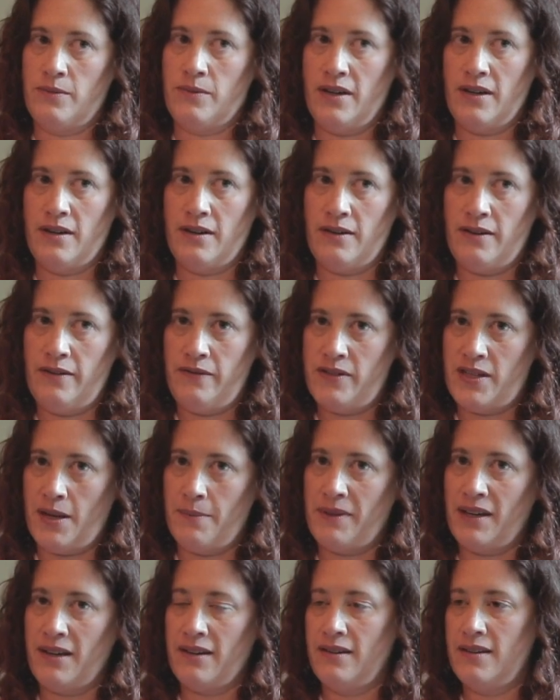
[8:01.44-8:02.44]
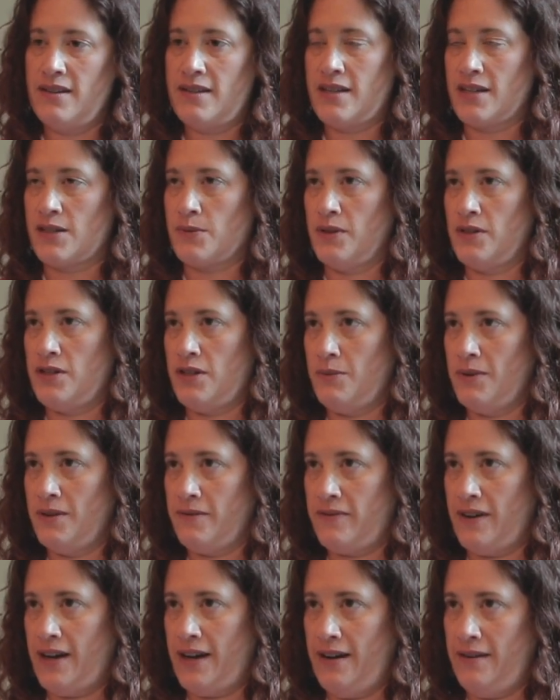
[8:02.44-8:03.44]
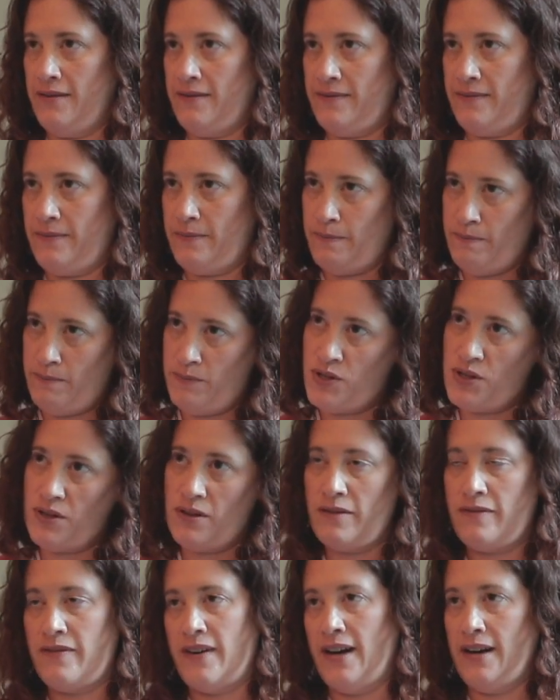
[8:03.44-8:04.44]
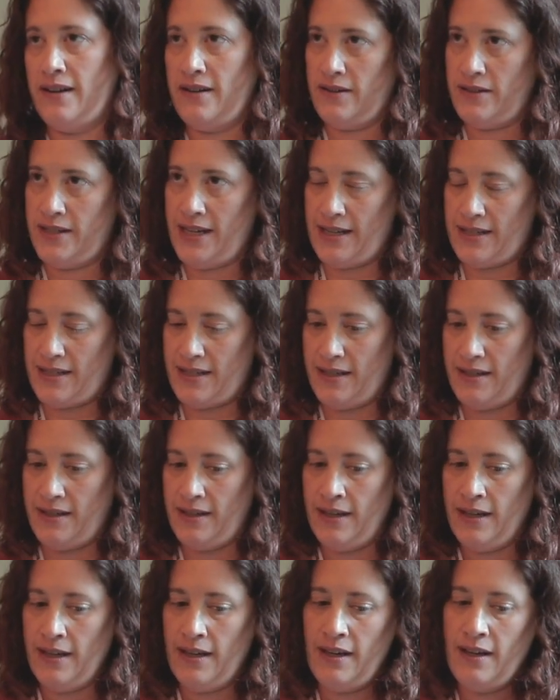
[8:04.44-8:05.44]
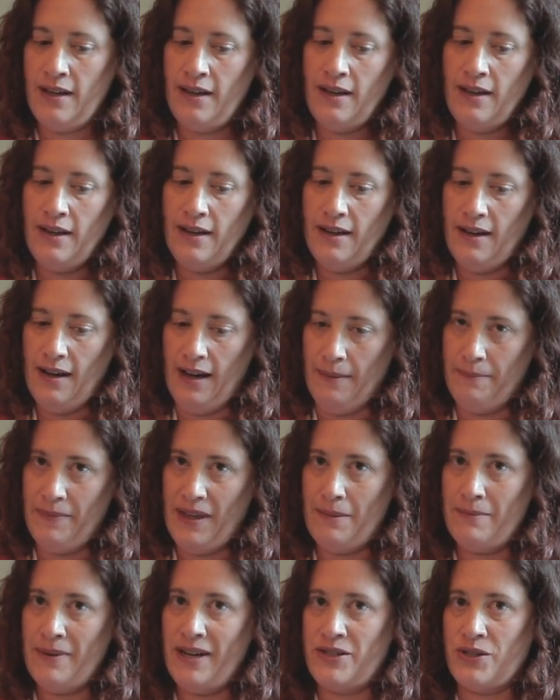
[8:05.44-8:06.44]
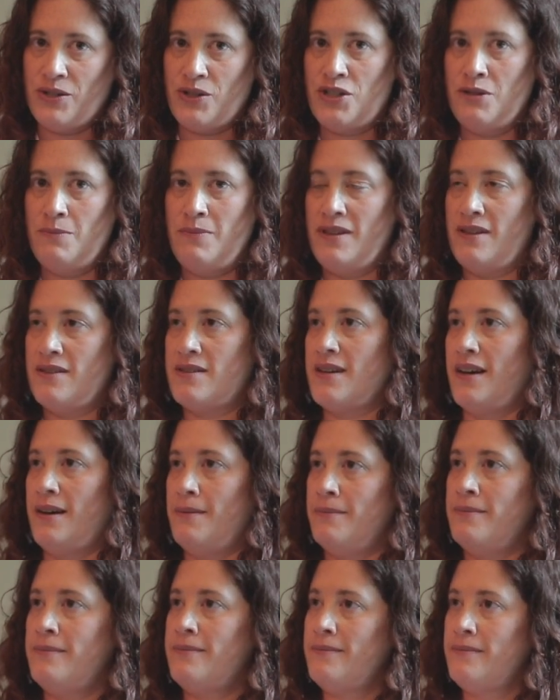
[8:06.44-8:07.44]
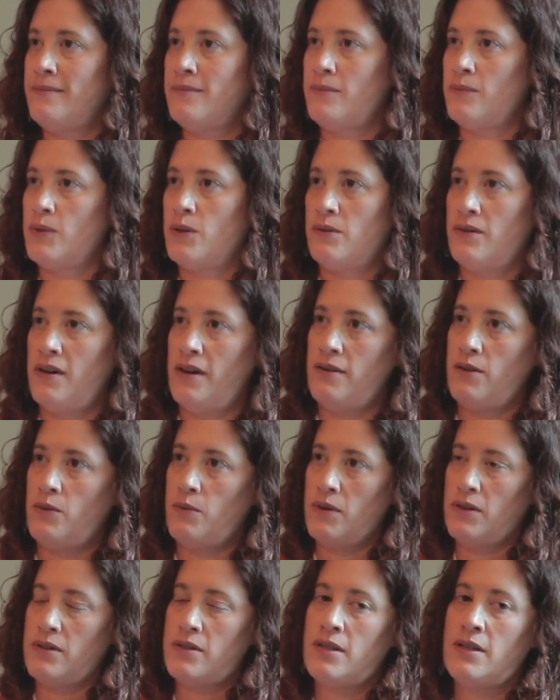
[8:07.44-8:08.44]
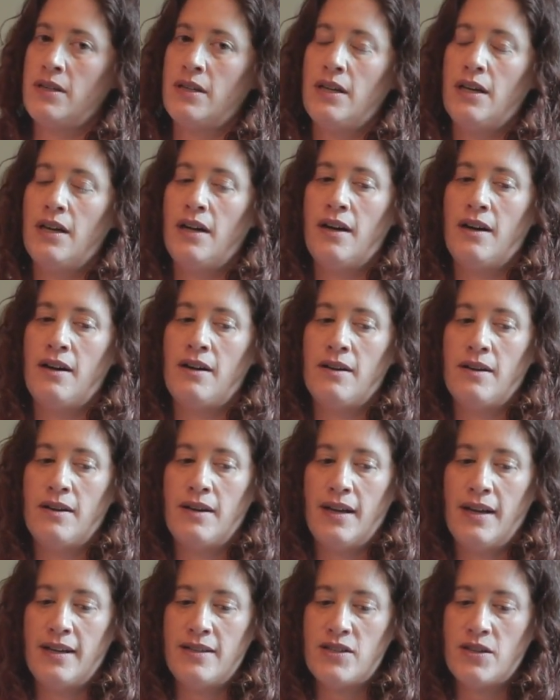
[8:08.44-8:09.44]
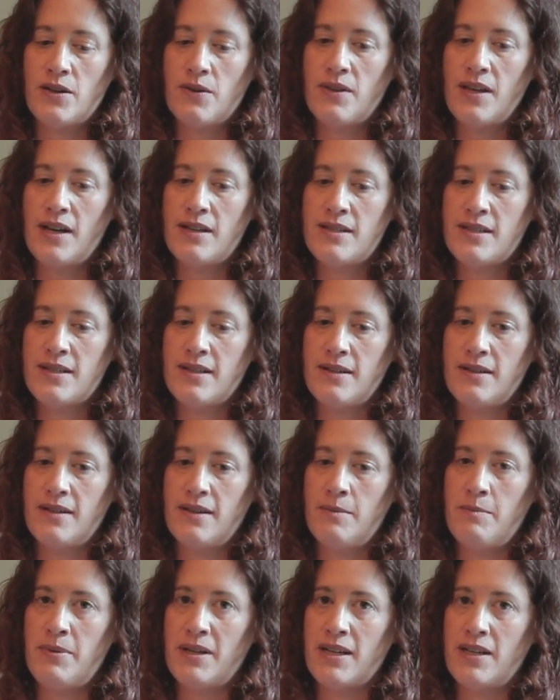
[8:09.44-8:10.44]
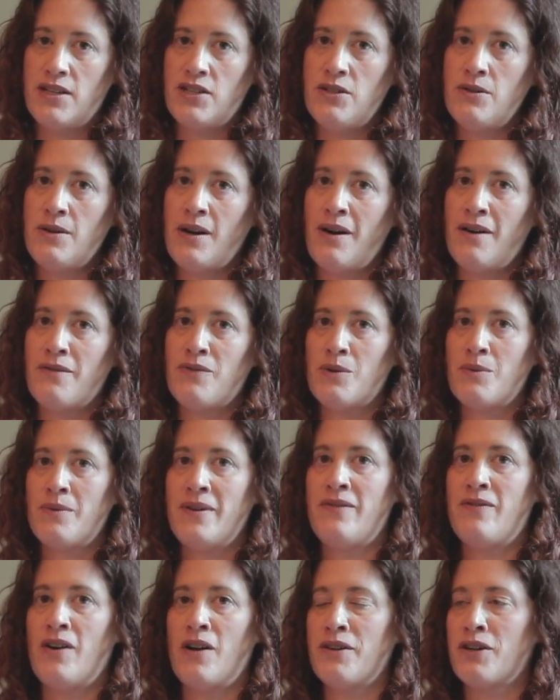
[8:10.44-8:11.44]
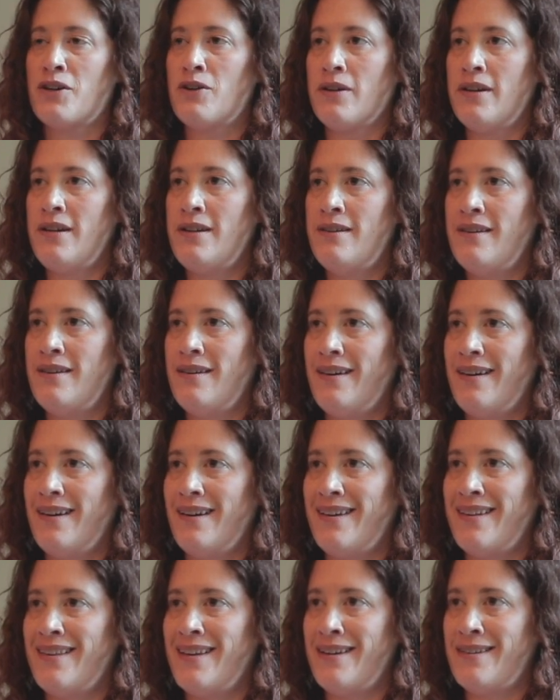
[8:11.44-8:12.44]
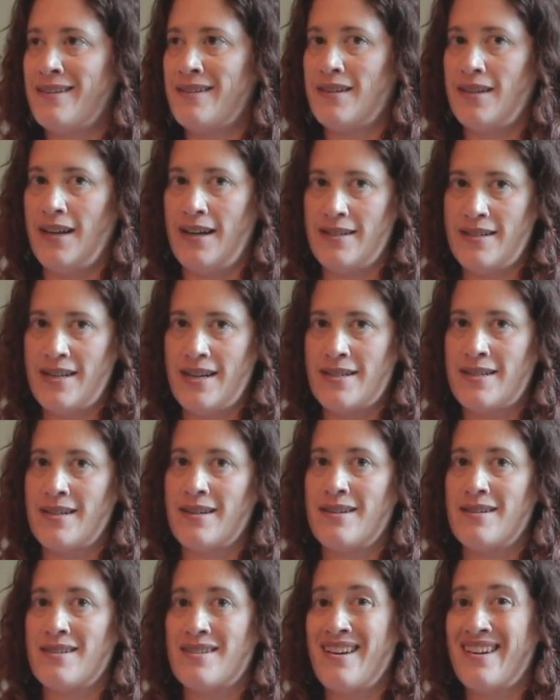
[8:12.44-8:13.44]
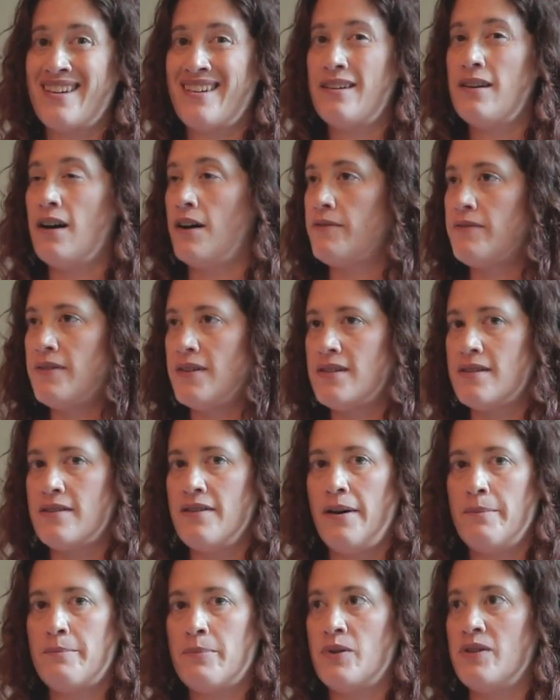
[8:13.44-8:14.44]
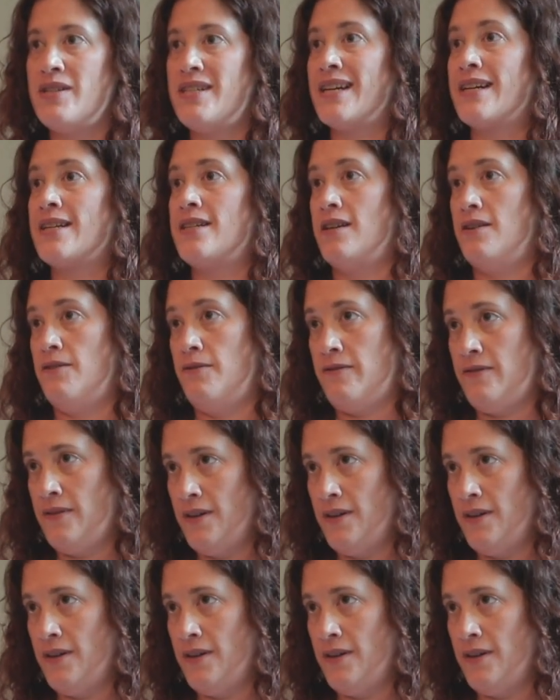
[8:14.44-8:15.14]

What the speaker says: where if something is 61215 certified or tested, that module should be the same around the world. And so that's a big issue. However, we've all agreed that testing is not enough. It's not predictive.